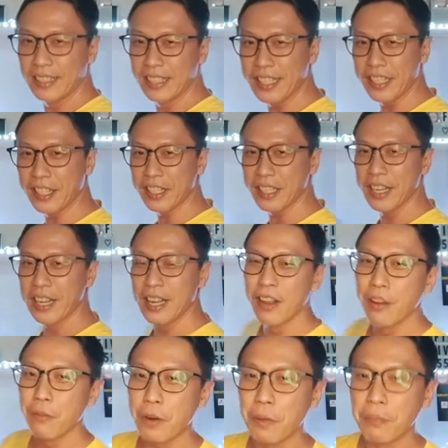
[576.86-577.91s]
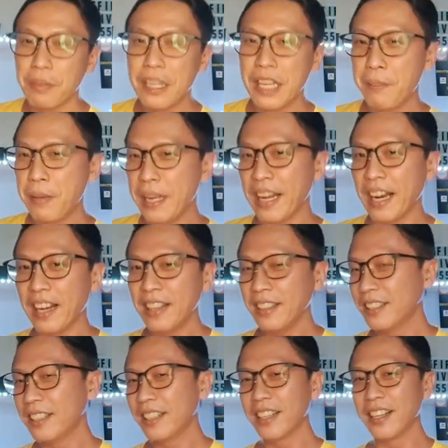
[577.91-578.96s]
This is from Libbey
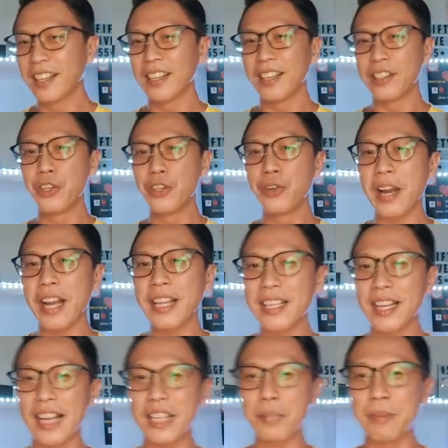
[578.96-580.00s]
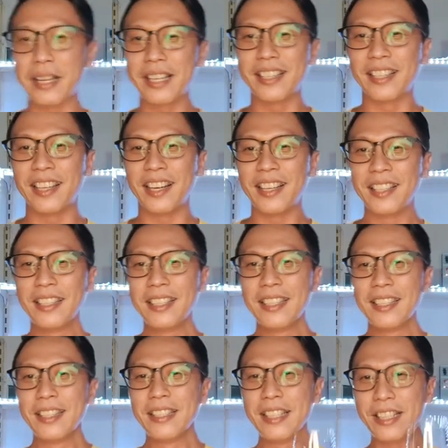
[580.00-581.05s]
the US glass maker
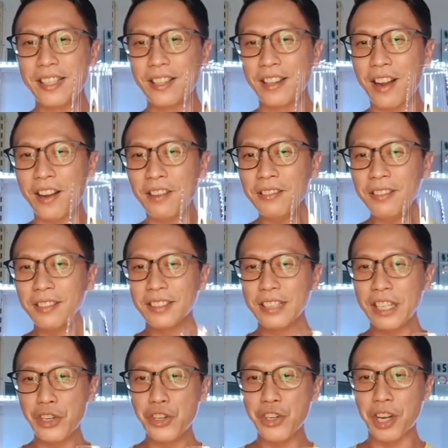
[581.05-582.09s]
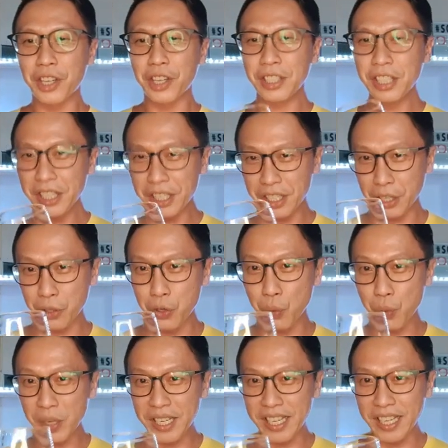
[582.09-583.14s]
This is long, this is short. This is a
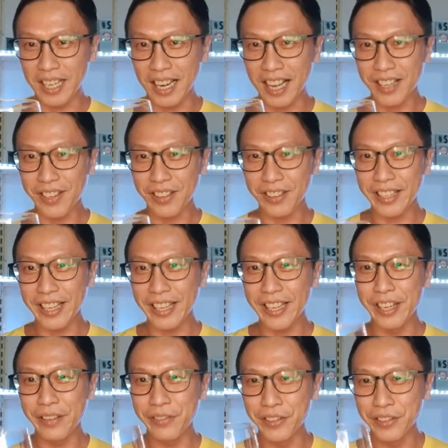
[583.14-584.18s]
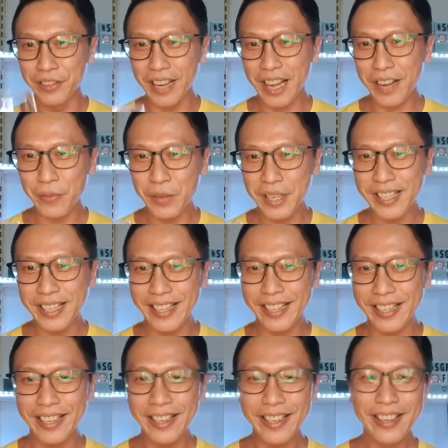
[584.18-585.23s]
good whiskey glass. Okay, if you like
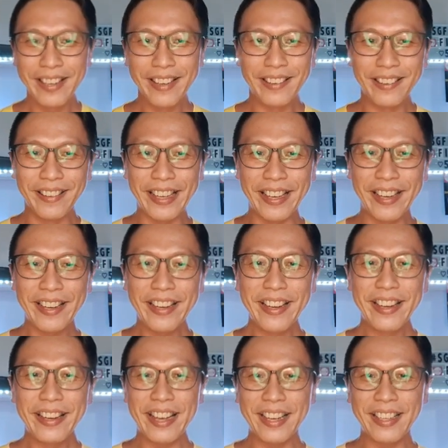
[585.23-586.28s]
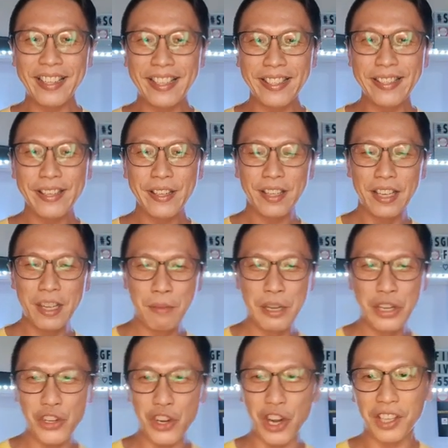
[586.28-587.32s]
whiskey, okay, get this
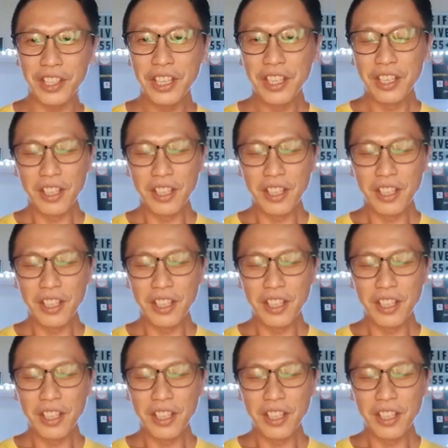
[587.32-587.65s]
Libbey shot.